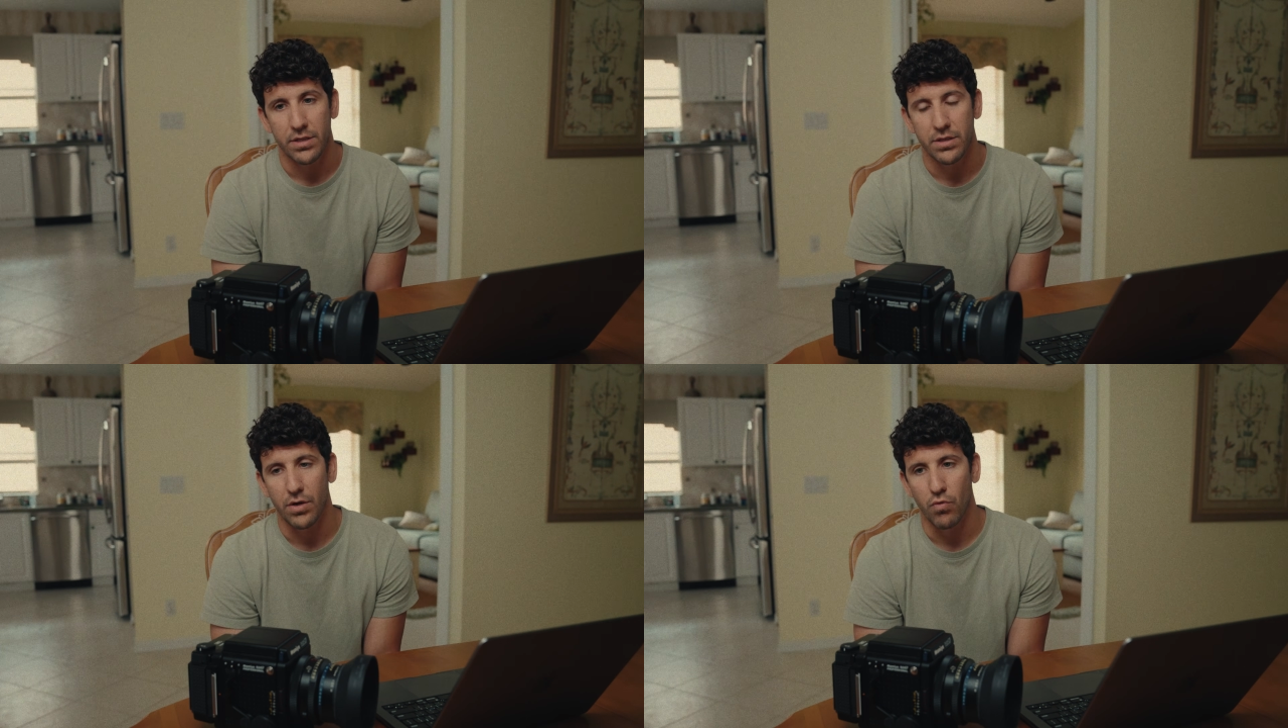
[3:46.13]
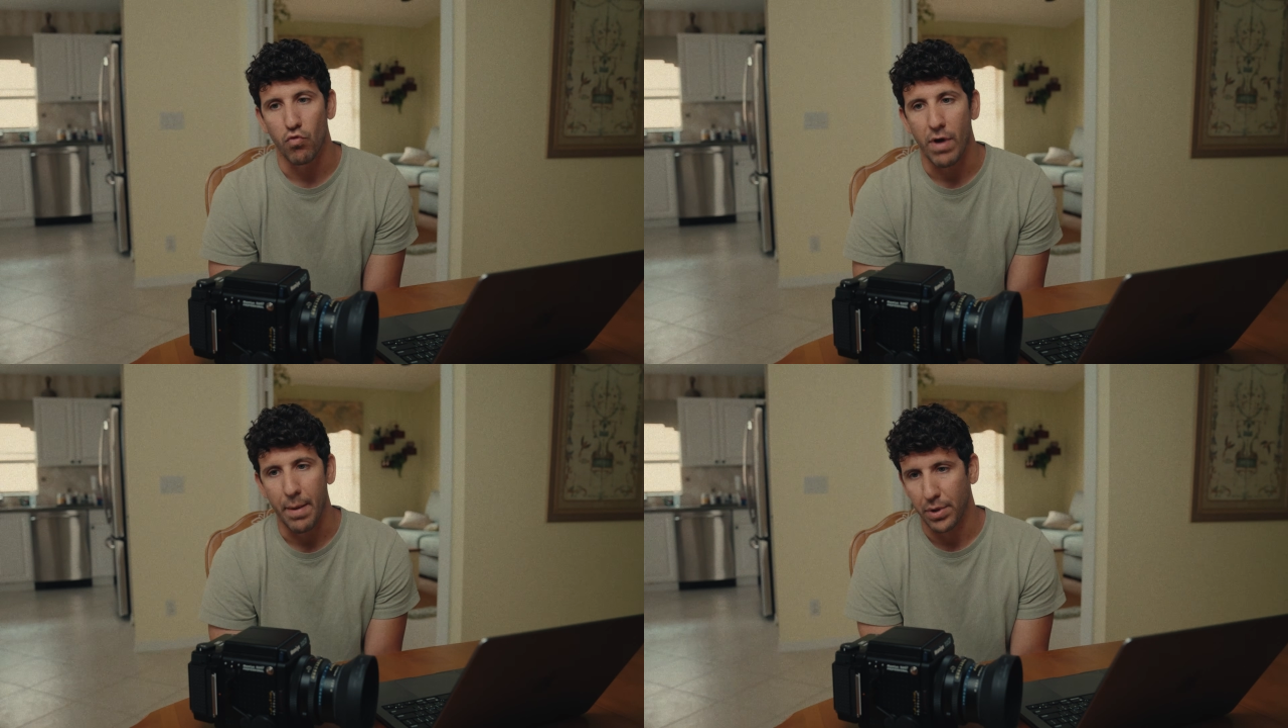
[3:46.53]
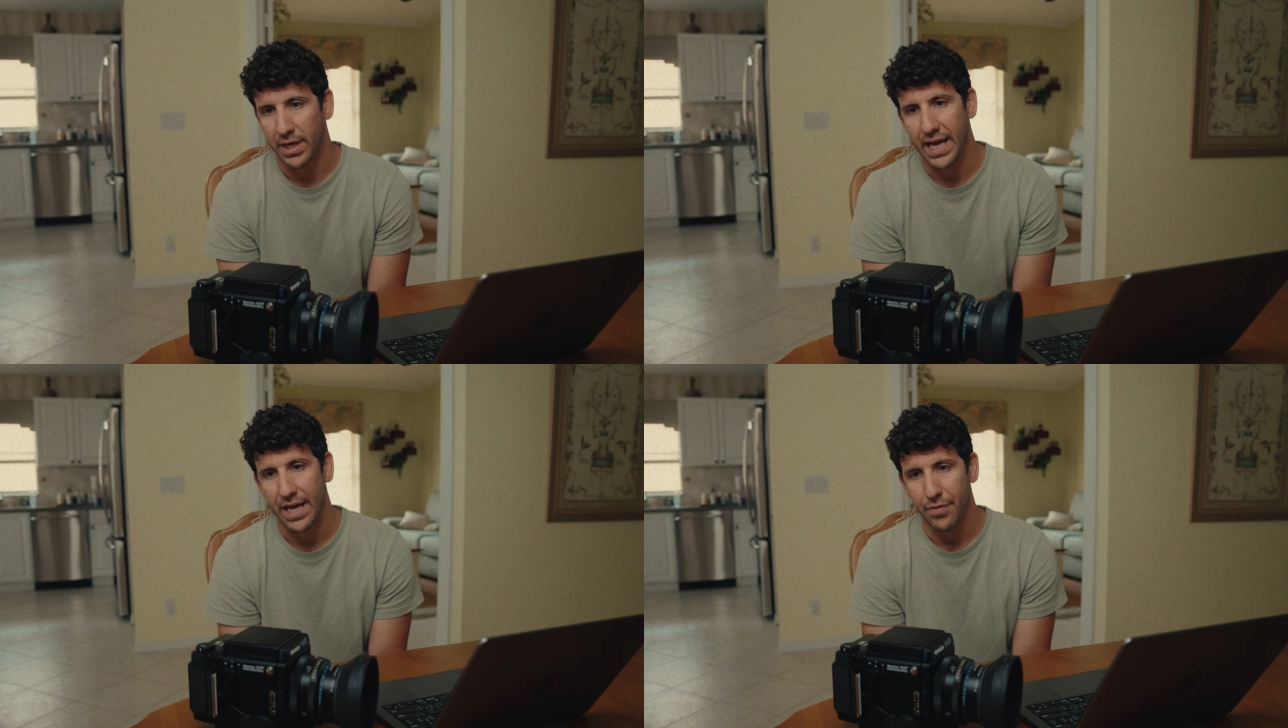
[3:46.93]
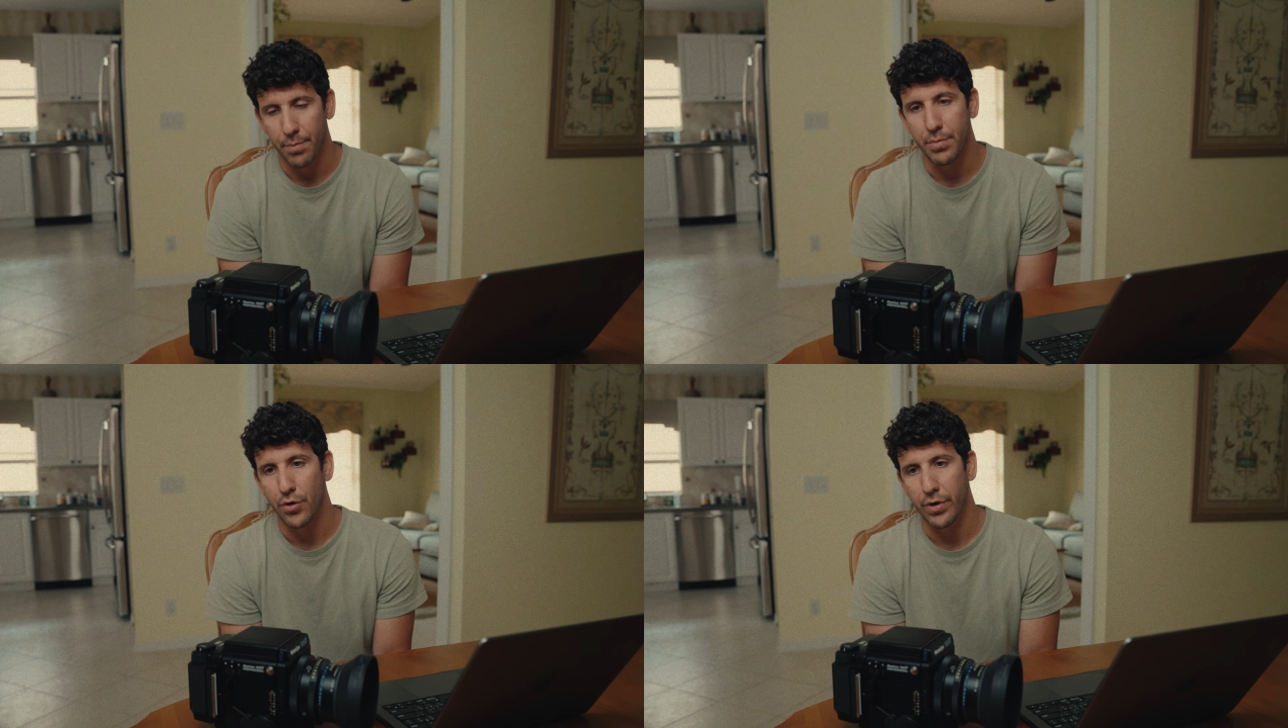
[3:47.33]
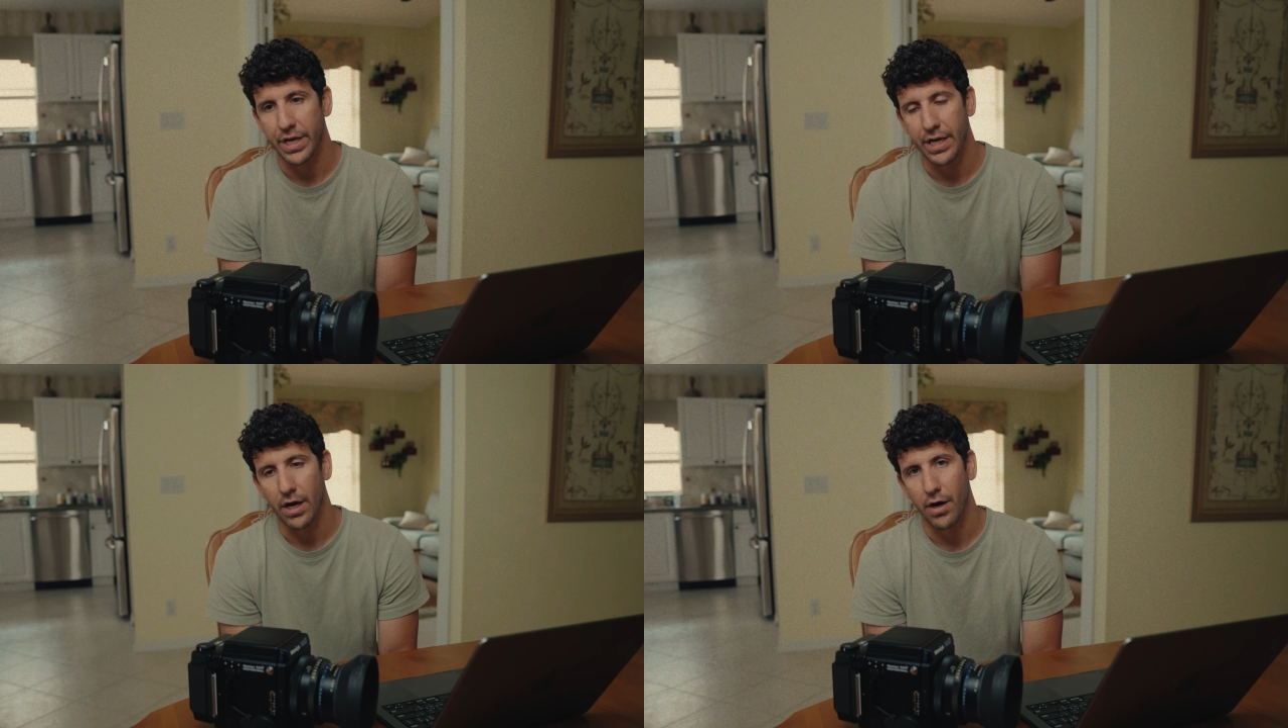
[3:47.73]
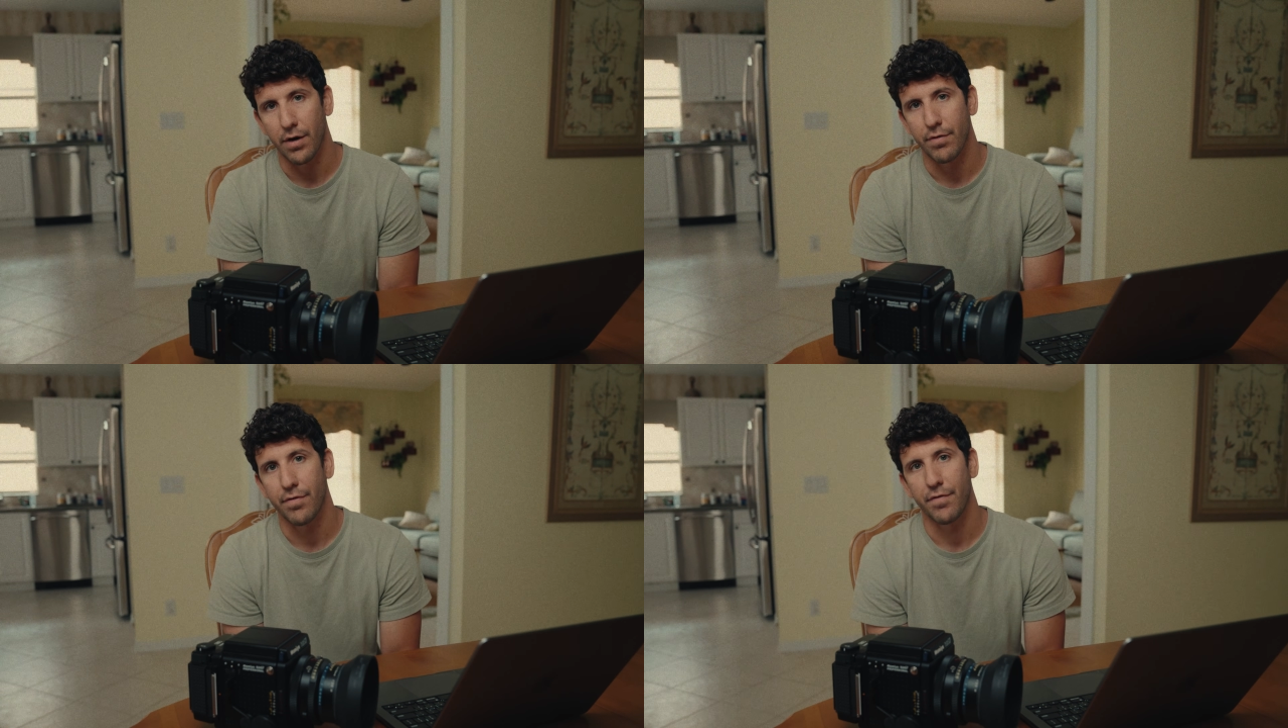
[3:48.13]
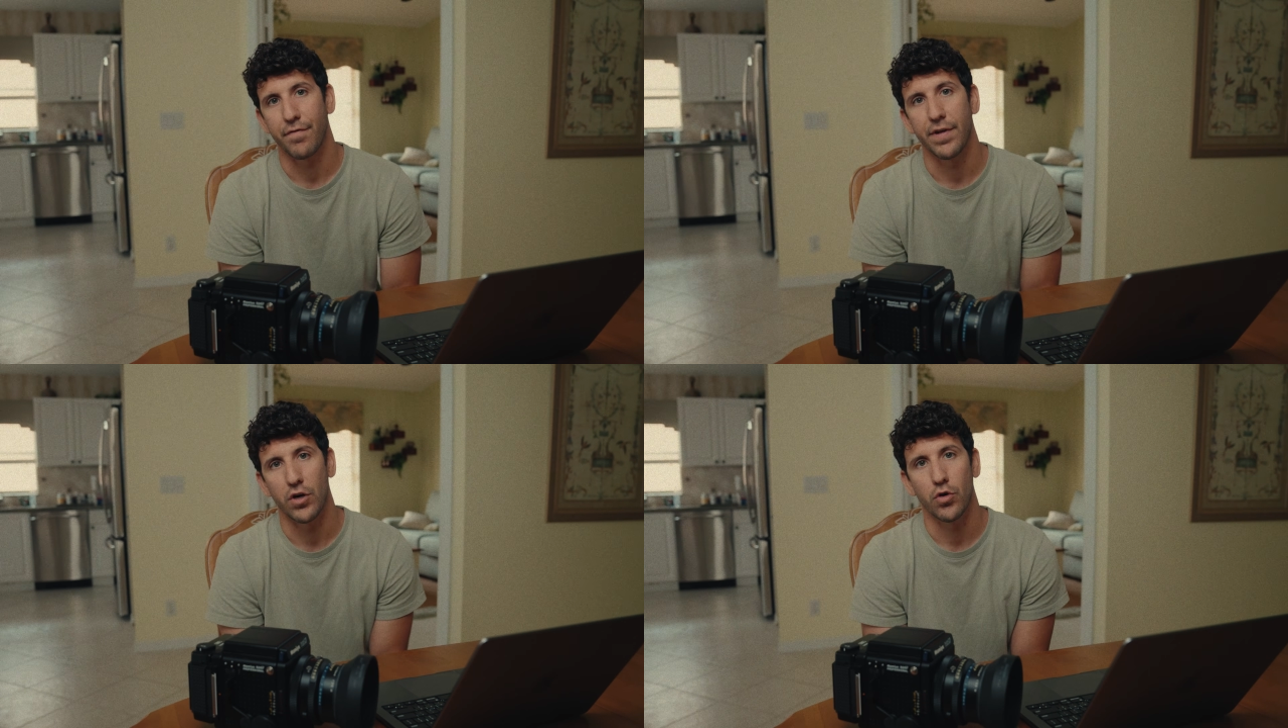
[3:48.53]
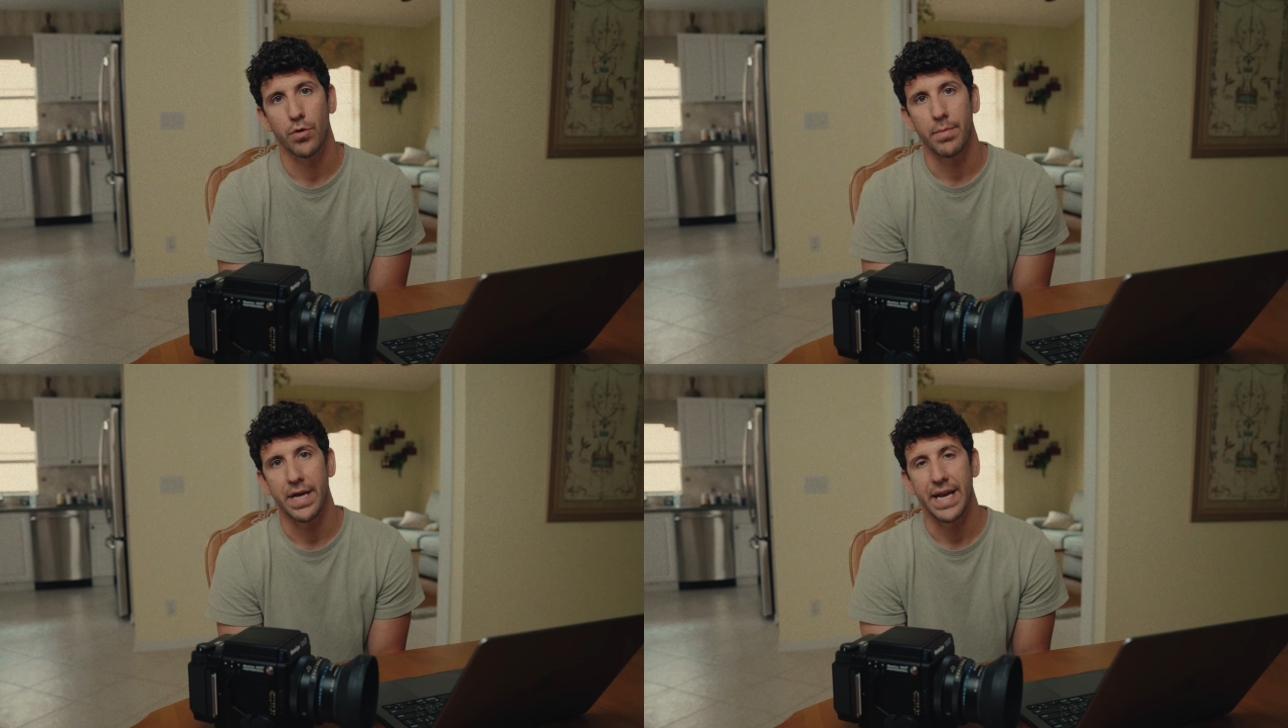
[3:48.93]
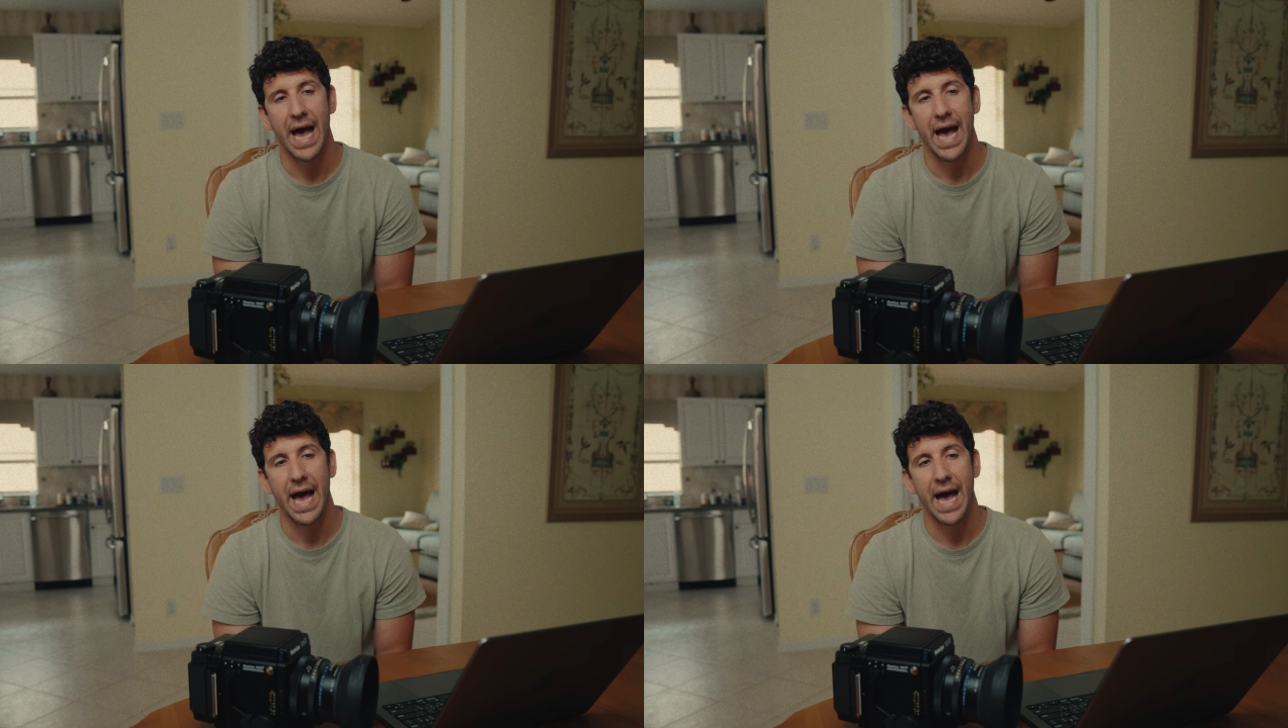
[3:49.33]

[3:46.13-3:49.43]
to replicate the beauty of film and